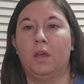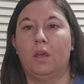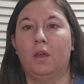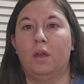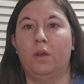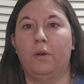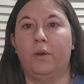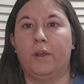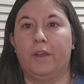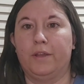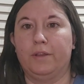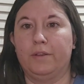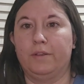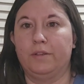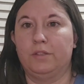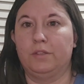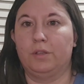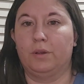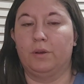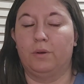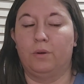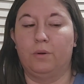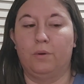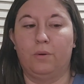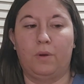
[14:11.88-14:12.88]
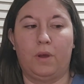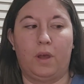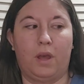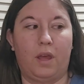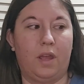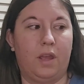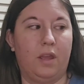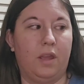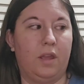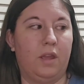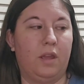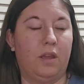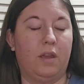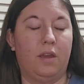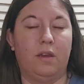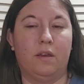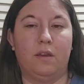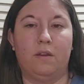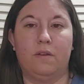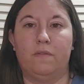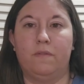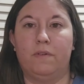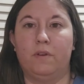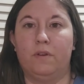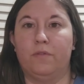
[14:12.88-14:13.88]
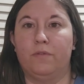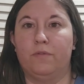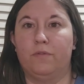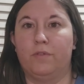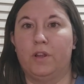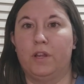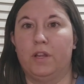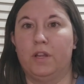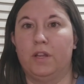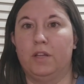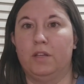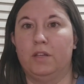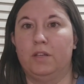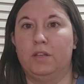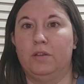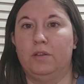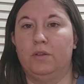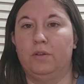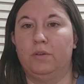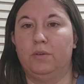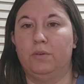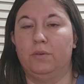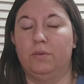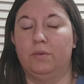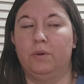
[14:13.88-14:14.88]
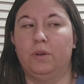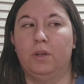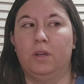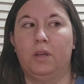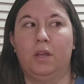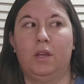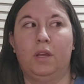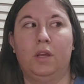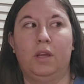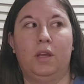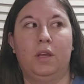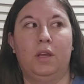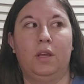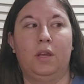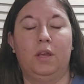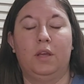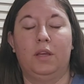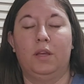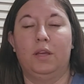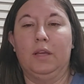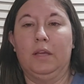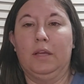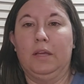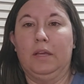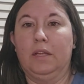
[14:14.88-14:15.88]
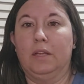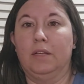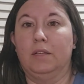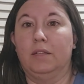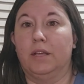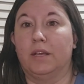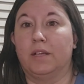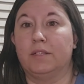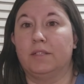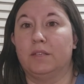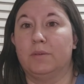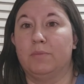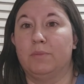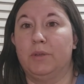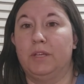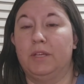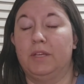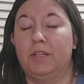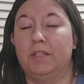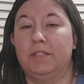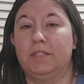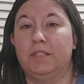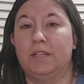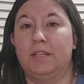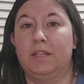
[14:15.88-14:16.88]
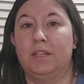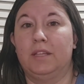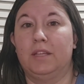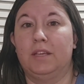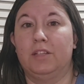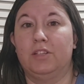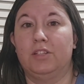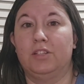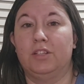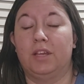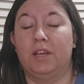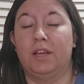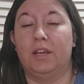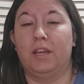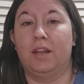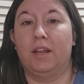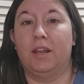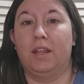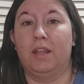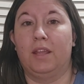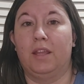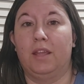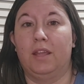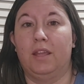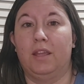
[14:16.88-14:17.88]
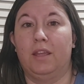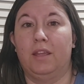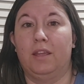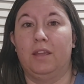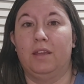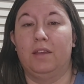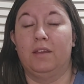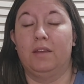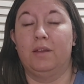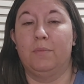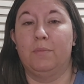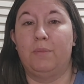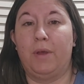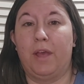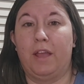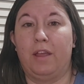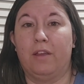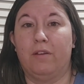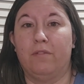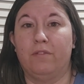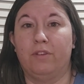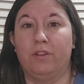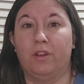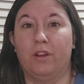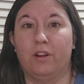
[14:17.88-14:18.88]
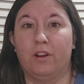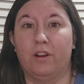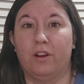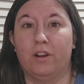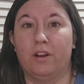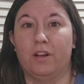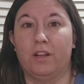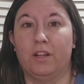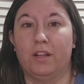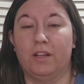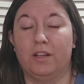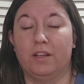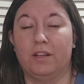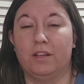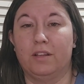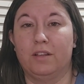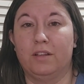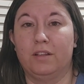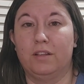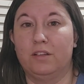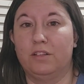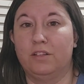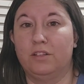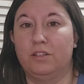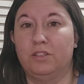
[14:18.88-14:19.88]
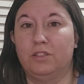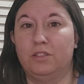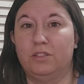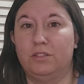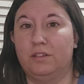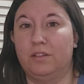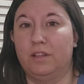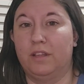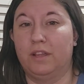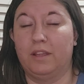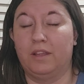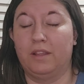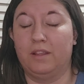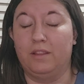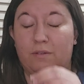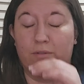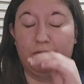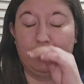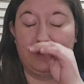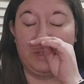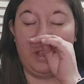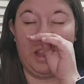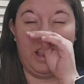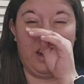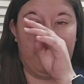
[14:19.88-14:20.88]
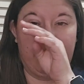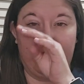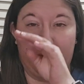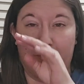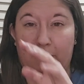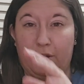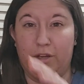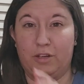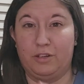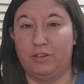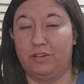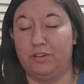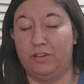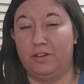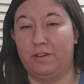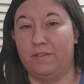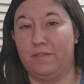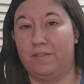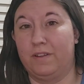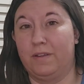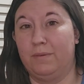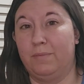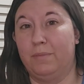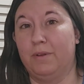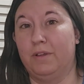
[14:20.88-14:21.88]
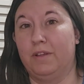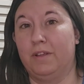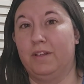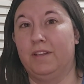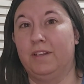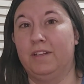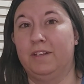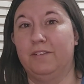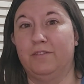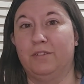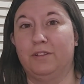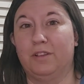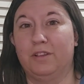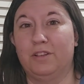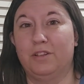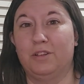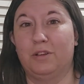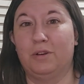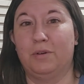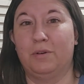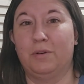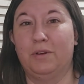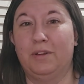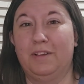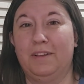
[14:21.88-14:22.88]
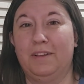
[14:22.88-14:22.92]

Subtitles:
Okay, so I have a friend who texted me and said that she had a bag of yarn, and like there was kind of a picture of it, but it didn't really show